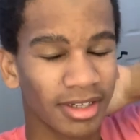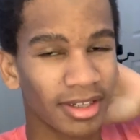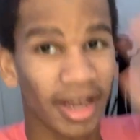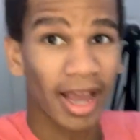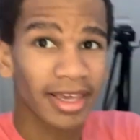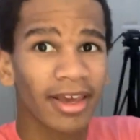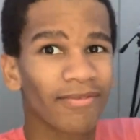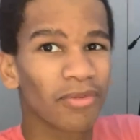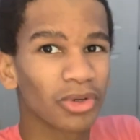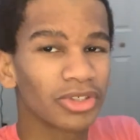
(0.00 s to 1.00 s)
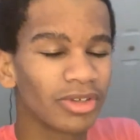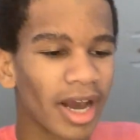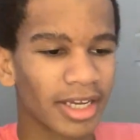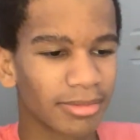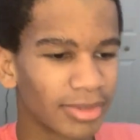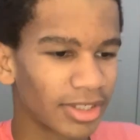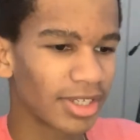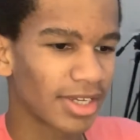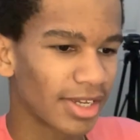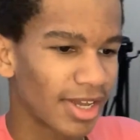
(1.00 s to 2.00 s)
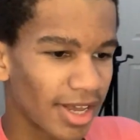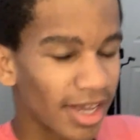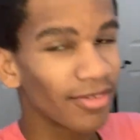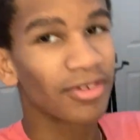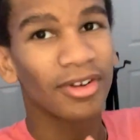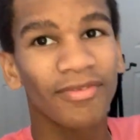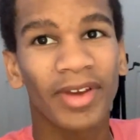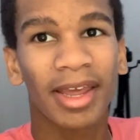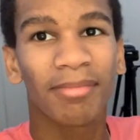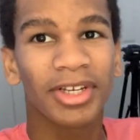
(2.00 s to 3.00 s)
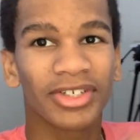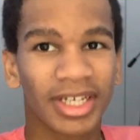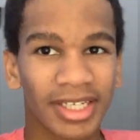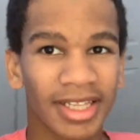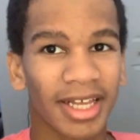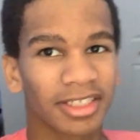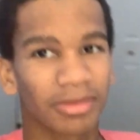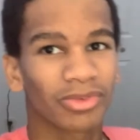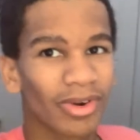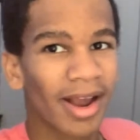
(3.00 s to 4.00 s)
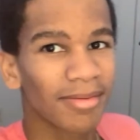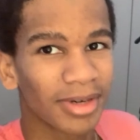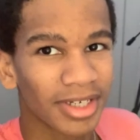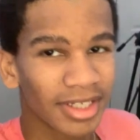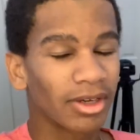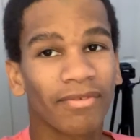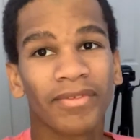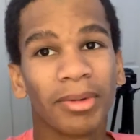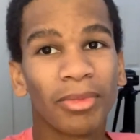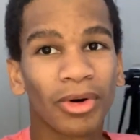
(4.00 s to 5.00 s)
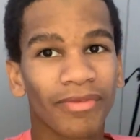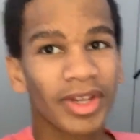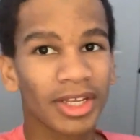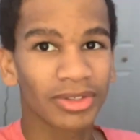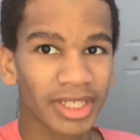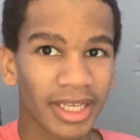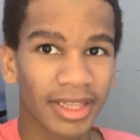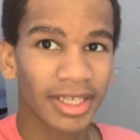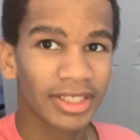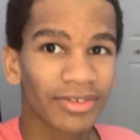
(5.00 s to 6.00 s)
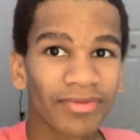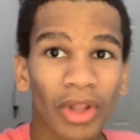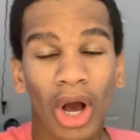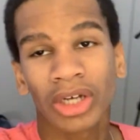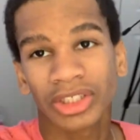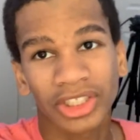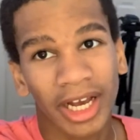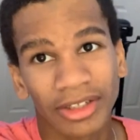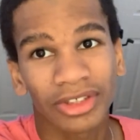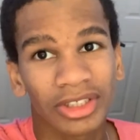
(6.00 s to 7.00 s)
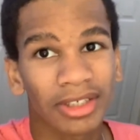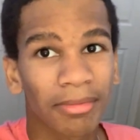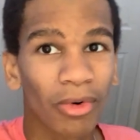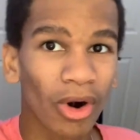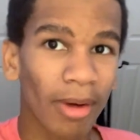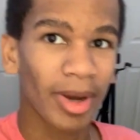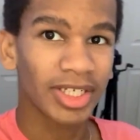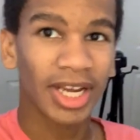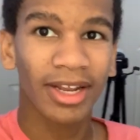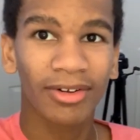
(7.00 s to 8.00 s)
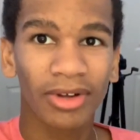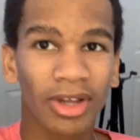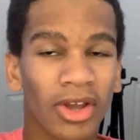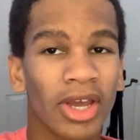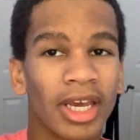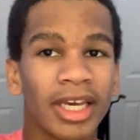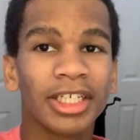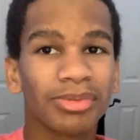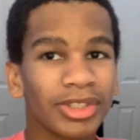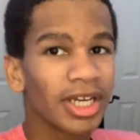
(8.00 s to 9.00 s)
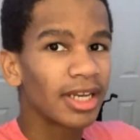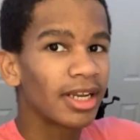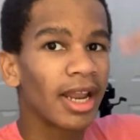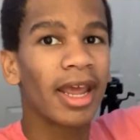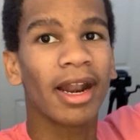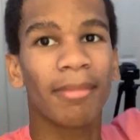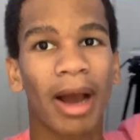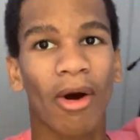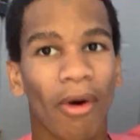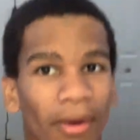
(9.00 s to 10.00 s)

Like, I can't force you guys, but if you're a fan, make sure you guys hit that subscribe button for more videos like this, vlogs, challenges, and more on my channel. It's been Jalen, and I'm out.